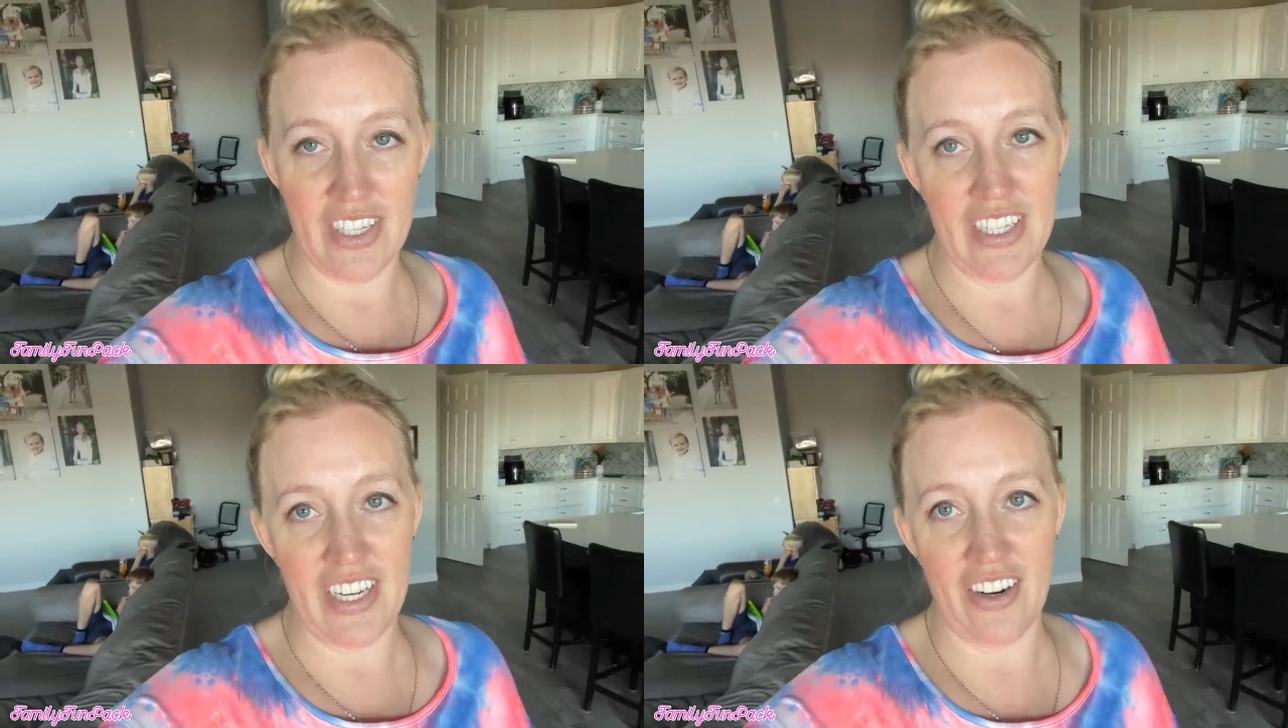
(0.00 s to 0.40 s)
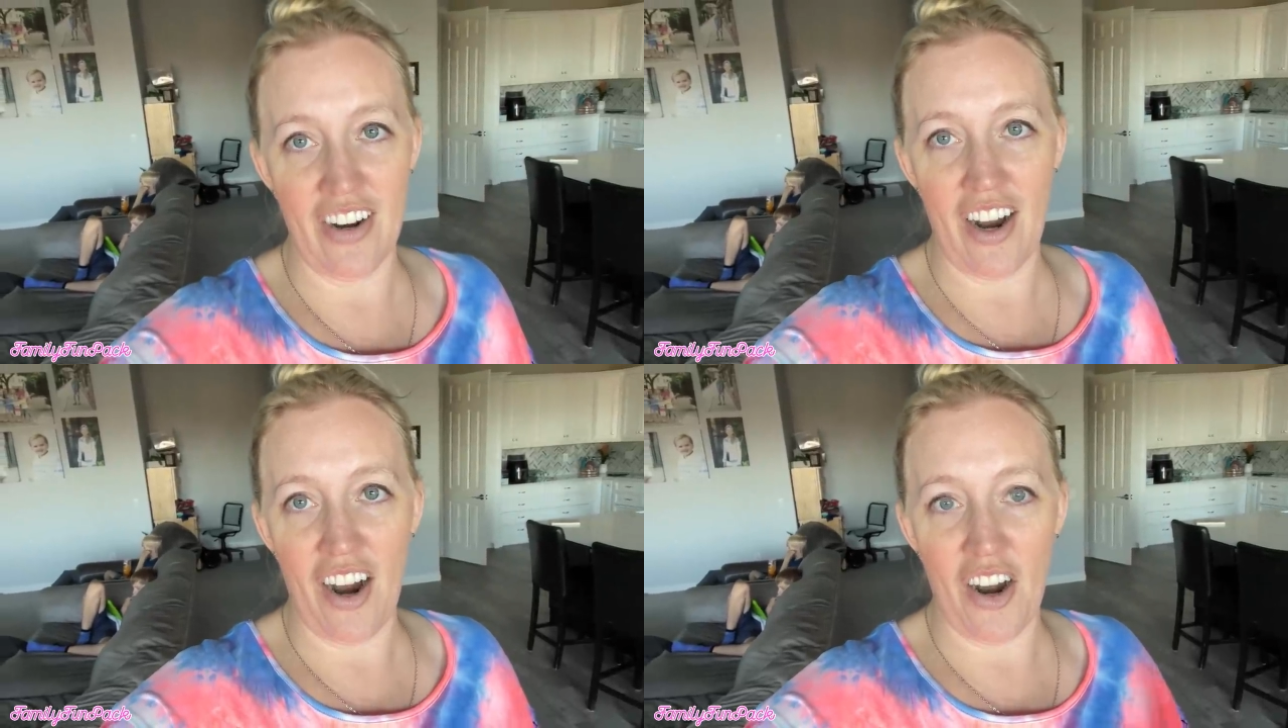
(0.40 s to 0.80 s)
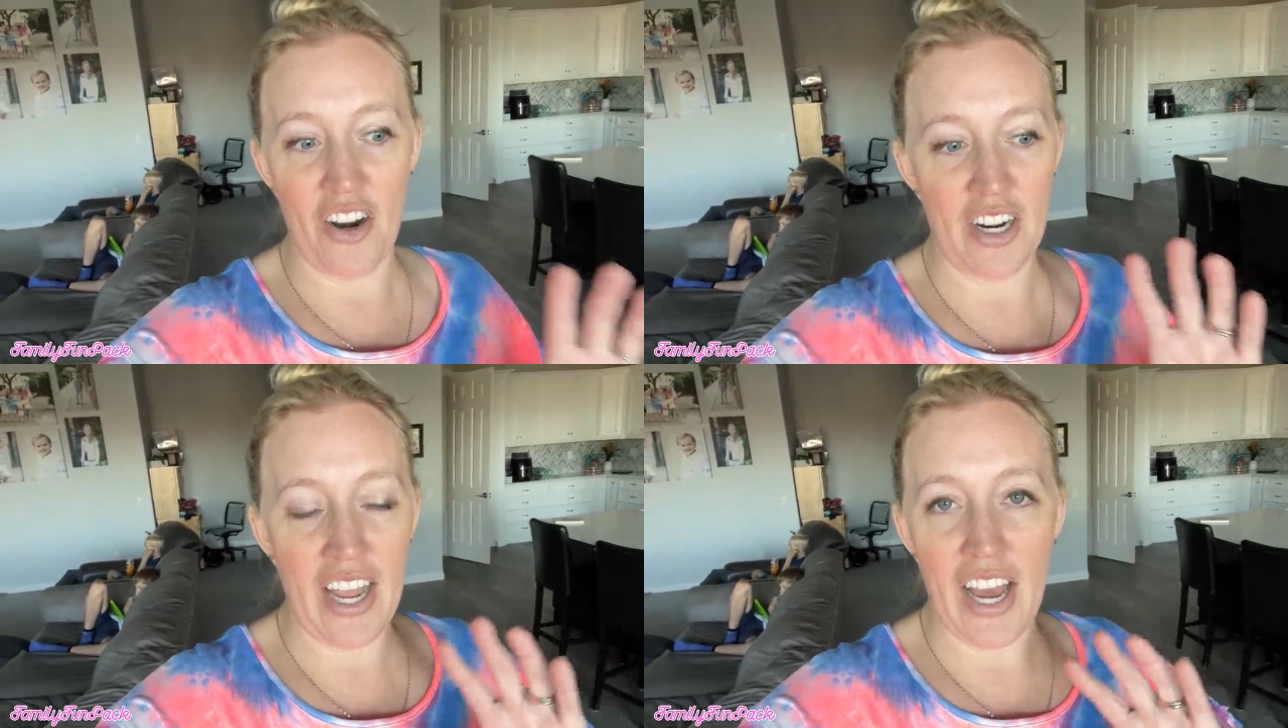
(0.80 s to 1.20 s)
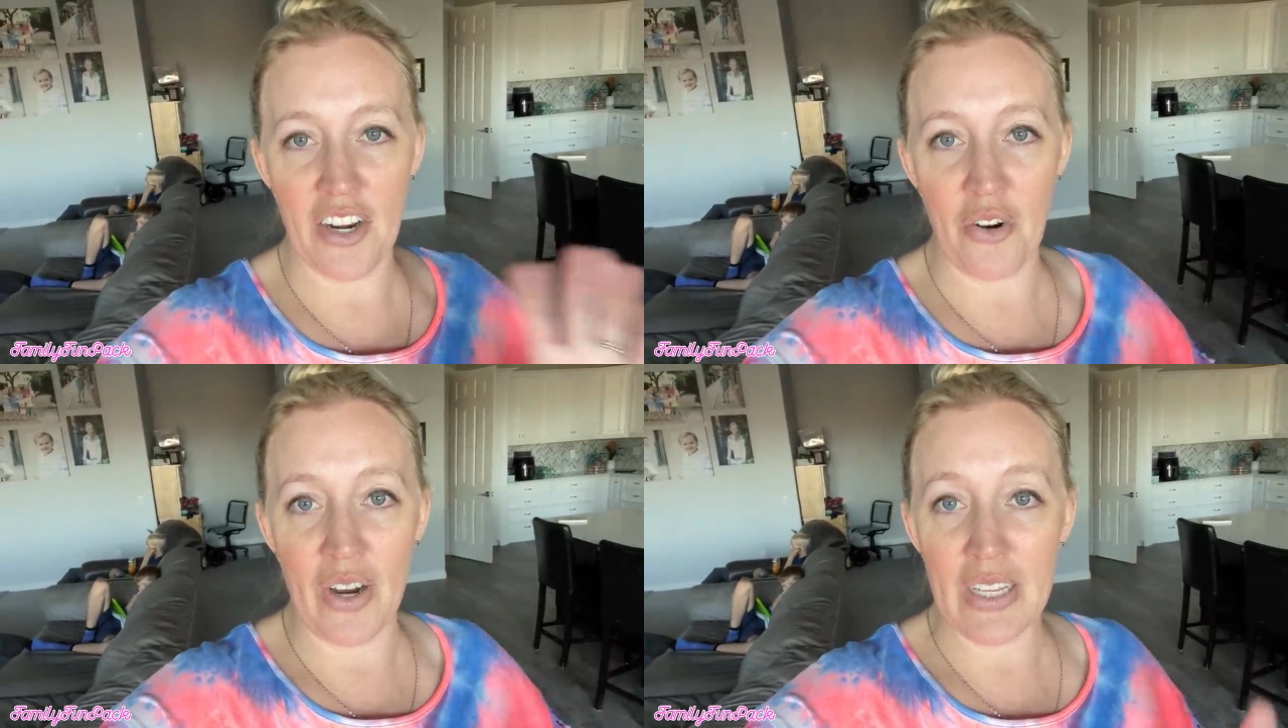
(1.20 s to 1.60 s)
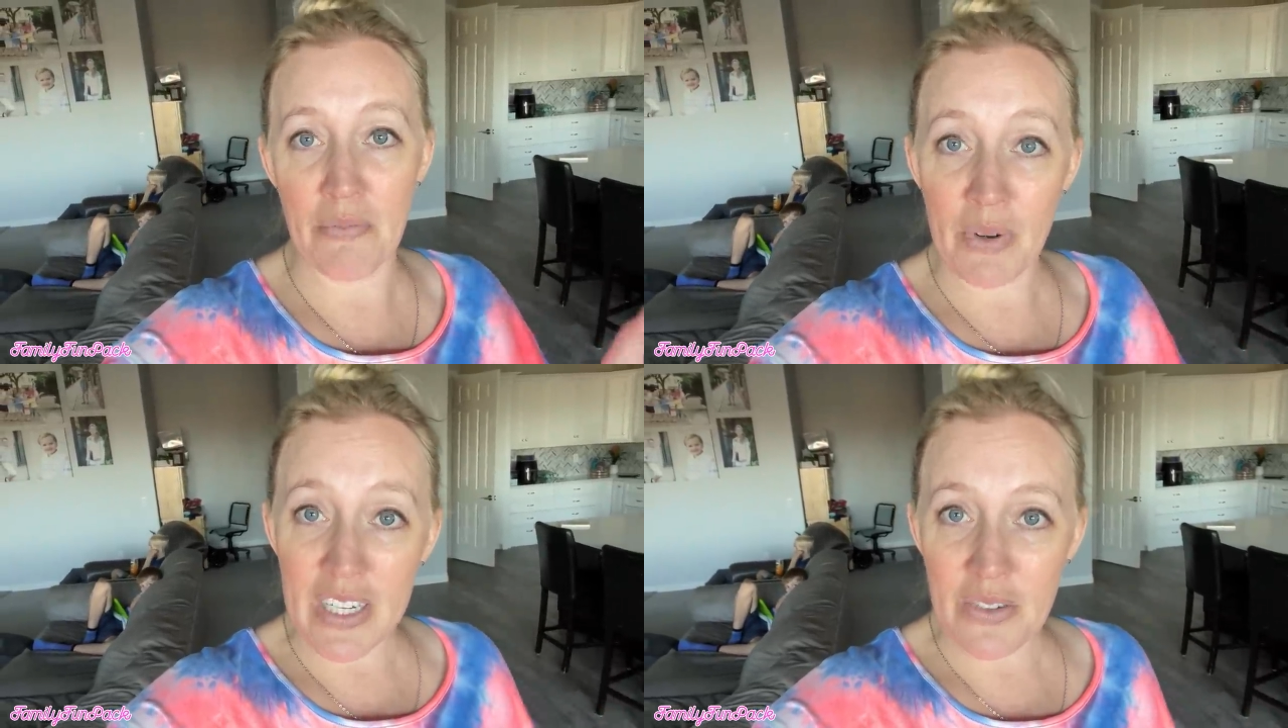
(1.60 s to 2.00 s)
This year, our category is
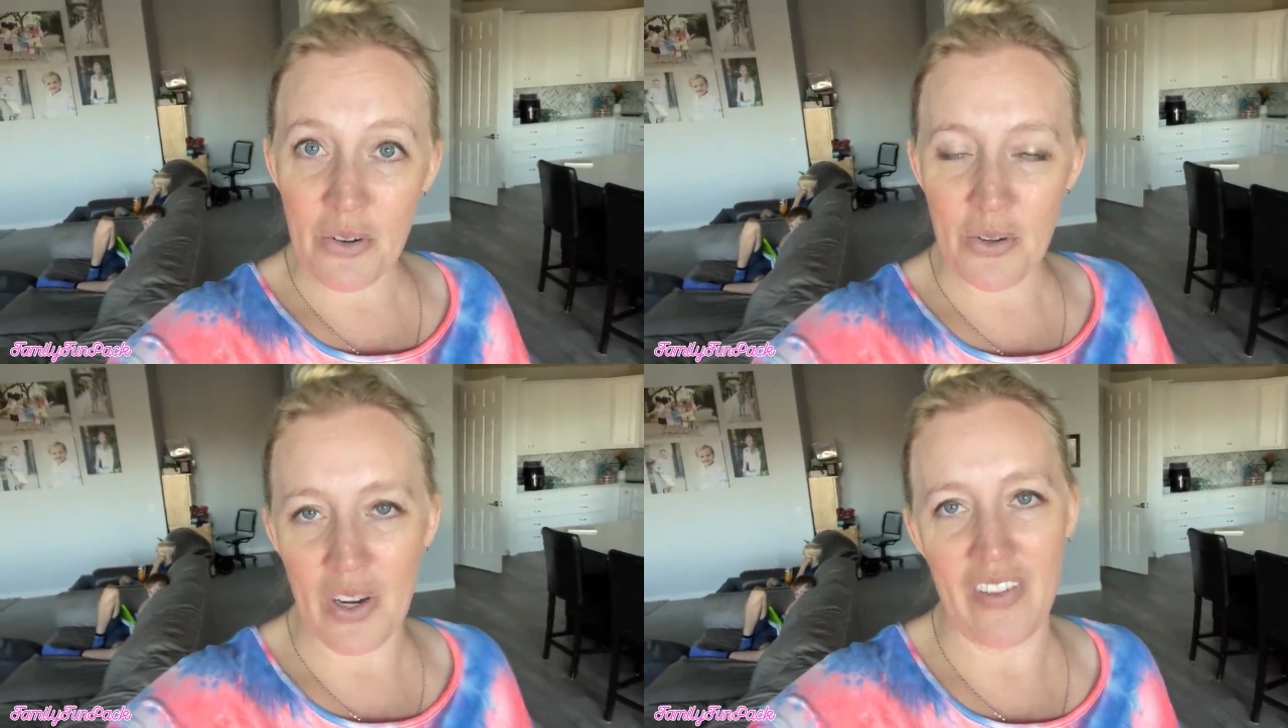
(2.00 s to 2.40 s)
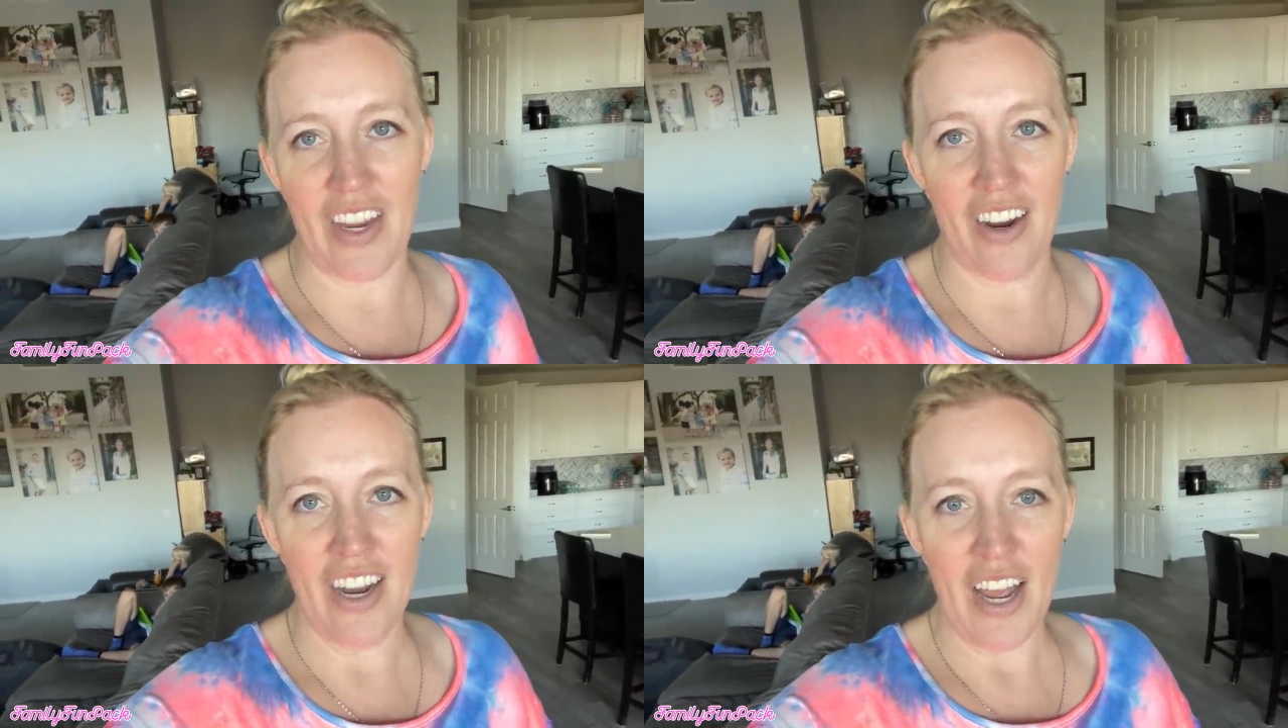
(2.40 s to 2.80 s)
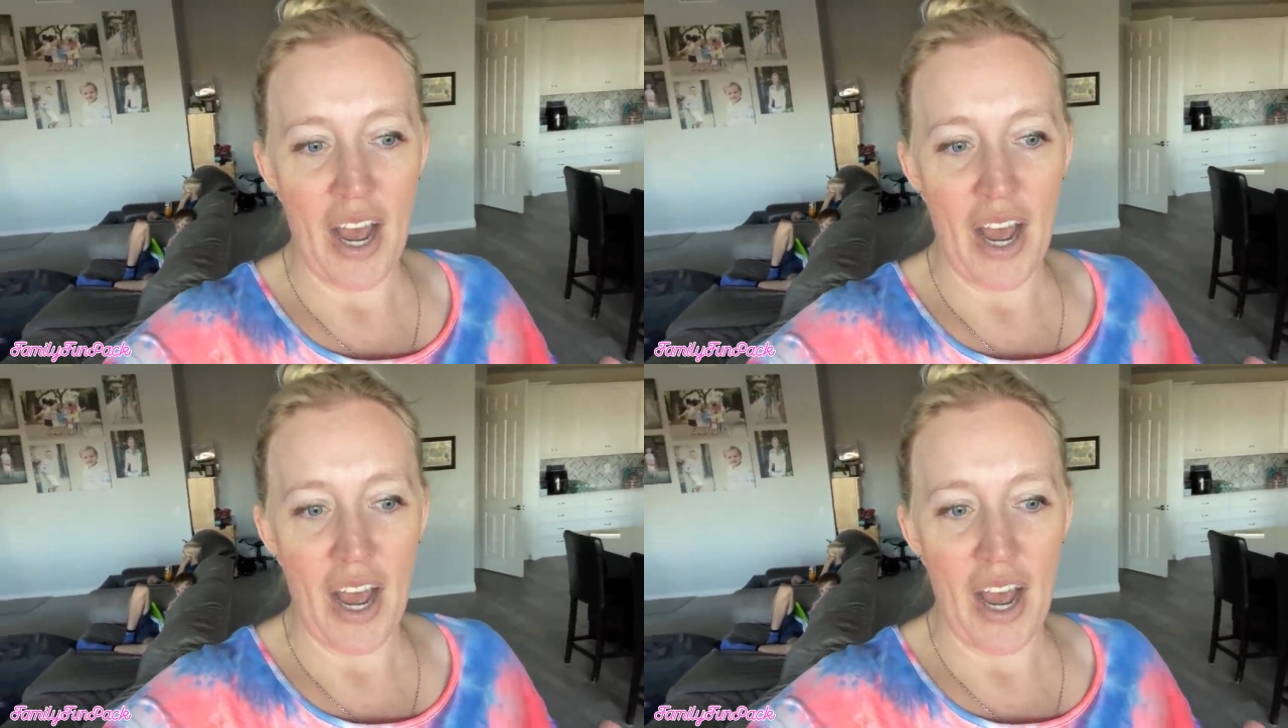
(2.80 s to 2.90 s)
Preschool Toy of the Year.